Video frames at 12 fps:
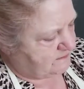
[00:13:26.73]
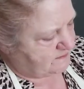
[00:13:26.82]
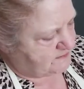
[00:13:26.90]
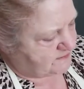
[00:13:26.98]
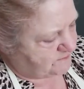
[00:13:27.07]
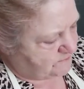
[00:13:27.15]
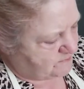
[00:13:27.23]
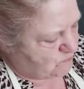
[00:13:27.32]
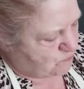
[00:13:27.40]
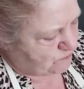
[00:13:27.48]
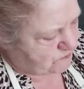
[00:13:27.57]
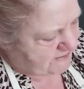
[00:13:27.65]
So the
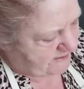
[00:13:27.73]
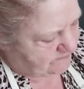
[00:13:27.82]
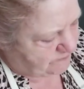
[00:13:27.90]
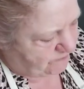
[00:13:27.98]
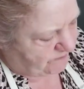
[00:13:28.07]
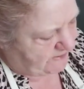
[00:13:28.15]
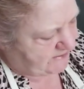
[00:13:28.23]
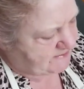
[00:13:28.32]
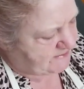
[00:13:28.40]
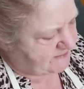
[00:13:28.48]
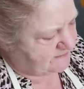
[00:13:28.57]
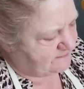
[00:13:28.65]
more you temper it,
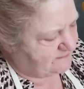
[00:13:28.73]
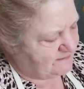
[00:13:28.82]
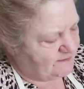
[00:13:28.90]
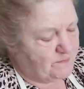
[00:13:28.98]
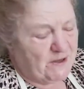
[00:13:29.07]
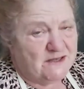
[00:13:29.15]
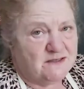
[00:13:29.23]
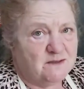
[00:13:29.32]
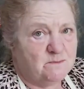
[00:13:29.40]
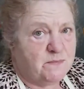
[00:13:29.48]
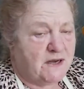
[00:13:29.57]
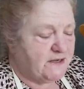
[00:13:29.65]
the better the
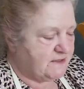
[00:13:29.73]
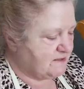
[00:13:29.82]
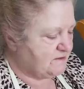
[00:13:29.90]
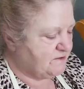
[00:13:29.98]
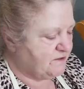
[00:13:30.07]
bite.